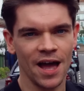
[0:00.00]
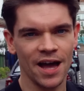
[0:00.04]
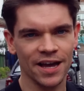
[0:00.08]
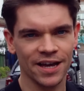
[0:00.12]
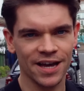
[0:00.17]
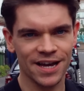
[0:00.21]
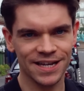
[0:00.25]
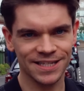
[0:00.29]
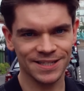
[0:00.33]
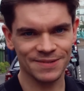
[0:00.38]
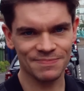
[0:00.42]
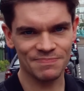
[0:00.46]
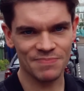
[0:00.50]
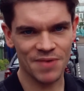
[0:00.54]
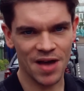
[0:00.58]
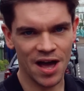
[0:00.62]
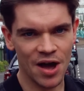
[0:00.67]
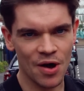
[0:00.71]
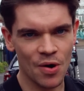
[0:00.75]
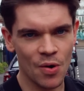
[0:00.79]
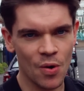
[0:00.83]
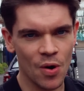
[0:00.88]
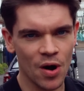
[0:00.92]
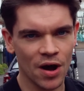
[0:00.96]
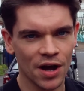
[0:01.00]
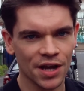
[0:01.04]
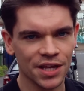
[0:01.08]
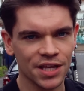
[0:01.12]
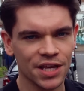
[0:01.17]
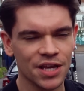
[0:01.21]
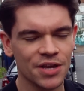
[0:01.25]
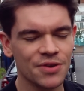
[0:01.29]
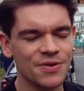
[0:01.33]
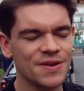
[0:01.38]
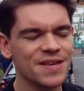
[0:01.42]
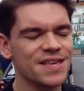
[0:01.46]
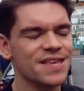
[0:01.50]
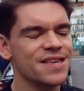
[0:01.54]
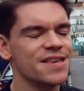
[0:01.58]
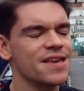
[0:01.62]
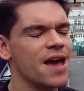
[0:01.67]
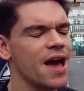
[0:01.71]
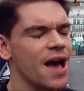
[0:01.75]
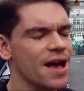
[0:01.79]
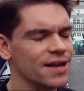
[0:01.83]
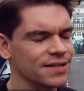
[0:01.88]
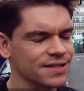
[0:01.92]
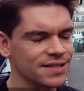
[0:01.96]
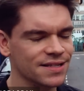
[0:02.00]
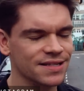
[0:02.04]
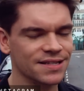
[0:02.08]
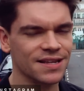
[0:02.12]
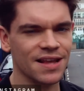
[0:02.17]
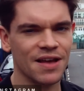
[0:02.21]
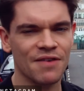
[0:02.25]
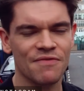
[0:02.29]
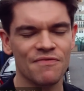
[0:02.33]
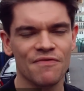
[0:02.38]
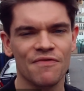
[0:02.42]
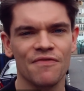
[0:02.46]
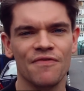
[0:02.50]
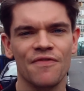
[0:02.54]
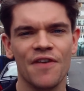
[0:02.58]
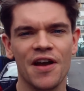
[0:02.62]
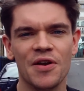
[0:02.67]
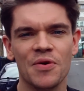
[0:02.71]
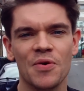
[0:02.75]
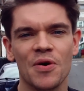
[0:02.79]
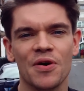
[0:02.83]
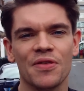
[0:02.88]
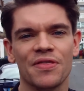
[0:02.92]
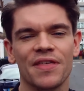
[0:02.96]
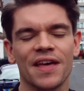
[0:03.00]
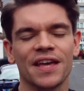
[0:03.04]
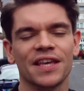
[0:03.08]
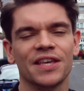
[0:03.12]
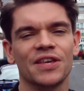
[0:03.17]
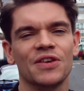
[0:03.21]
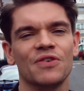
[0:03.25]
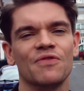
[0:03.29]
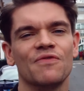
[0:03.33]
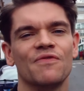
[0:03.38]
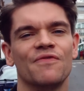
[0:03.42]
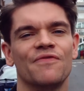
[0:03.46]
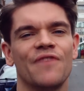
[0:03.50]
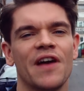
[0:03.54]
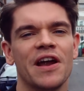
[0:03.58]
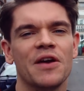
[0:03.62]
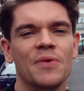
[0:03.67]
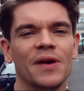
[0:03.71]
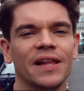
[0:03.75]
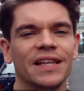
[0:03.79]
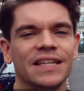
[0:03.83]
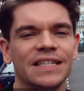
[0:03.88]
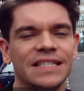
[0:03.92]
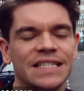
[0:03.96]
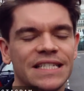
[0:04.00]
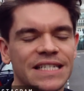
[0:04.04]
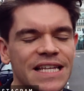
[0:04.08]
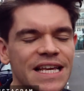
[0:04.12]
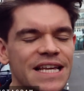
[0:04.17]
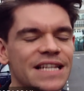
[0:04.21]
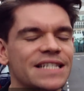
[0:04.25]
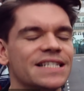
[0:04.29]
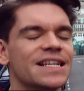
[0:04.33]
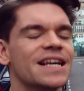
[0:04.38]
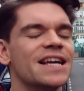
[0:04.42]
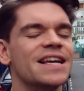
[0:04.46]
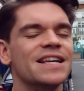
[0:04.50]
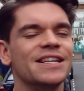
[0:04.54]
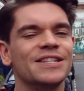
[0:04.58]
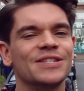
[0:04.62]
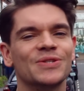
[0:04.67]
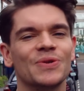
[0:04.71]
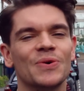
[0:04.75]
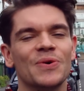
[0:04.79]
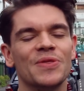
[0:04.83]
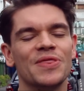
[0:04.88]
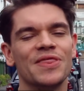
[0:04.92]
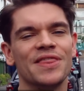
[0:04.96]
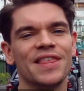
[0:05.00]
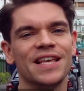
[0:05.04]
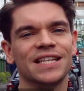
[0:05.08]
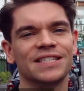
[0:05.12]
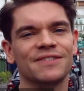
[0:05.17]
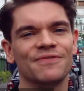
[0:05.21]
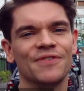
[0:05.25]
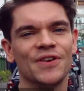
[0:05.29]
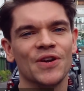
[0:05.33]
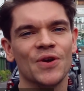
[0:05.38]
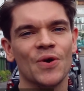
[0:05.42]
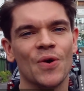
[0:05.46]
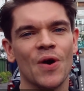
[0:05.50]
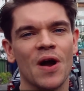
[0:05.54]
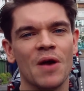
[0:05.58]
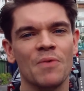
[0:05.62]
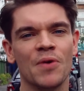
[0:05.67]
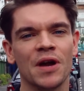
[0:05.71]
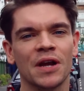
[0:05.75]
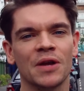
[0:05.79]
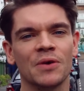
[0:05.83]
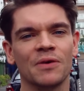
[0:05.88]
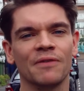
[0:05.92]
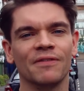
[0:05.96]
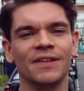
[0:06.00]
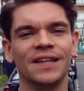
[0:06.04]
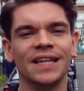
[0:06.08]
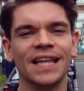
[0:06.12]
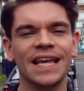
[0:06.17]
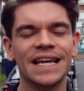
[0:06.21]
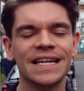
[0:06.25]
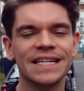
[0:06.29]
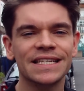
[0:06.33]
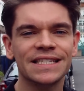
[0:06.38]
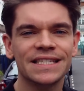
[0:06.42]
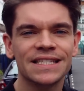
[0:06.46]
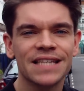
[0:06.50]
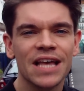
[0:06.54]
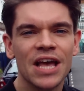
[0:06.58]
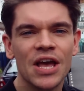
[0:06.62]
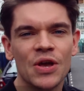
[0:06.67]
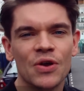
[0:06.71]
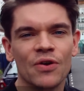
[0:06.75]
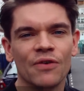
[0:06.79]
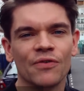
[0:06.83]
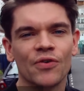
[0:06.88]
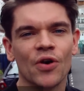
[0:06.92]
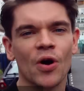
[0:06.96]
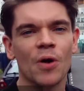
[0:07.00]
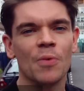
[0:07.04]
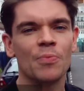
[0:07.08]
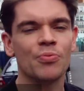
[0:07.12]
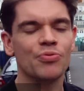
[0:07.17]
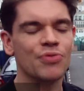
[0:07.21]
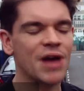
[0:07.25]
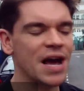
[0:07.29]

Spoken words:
Hi guys, how are you? Yes, I'm very well, thank you. Very well indeed. So in this video, I'm working with Lynx, who've got a